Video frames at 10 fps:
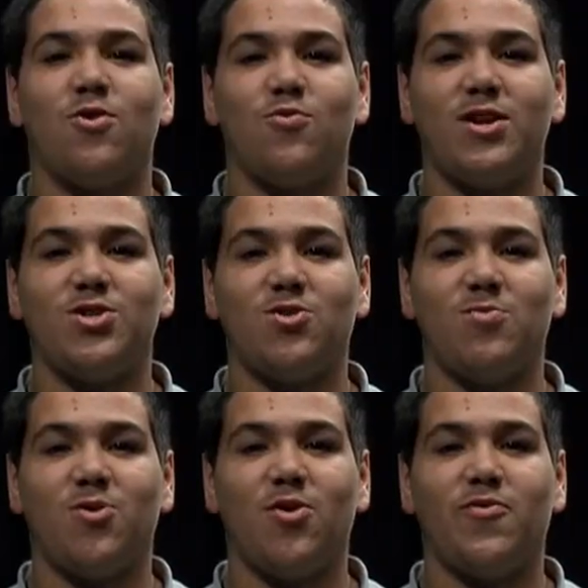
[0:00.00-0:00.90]
Racial
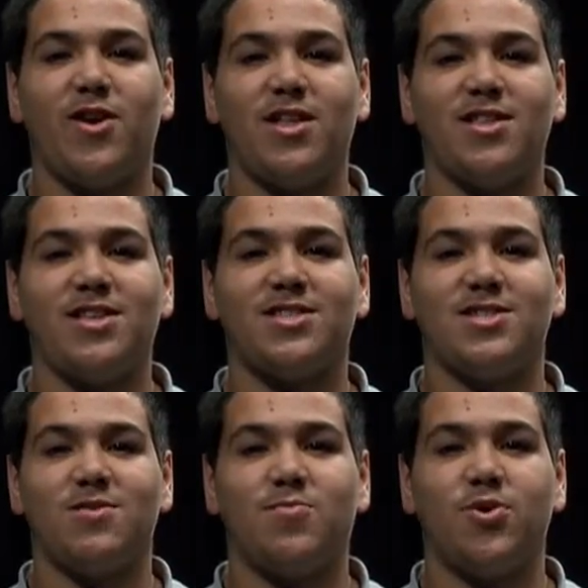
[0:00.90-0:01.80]
profiling is
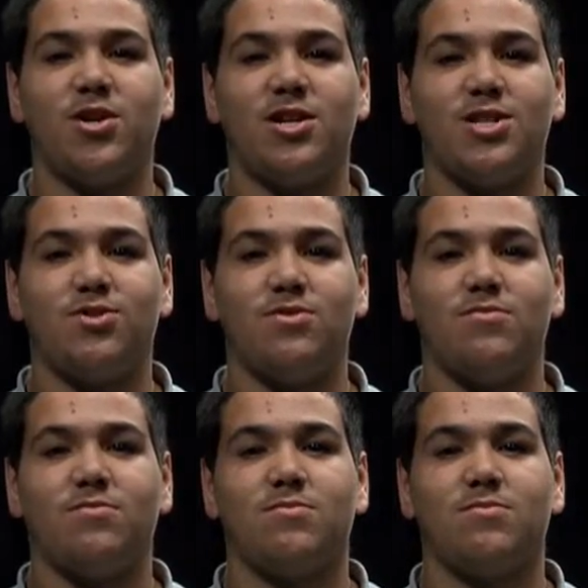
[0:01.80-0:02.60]
an important issue.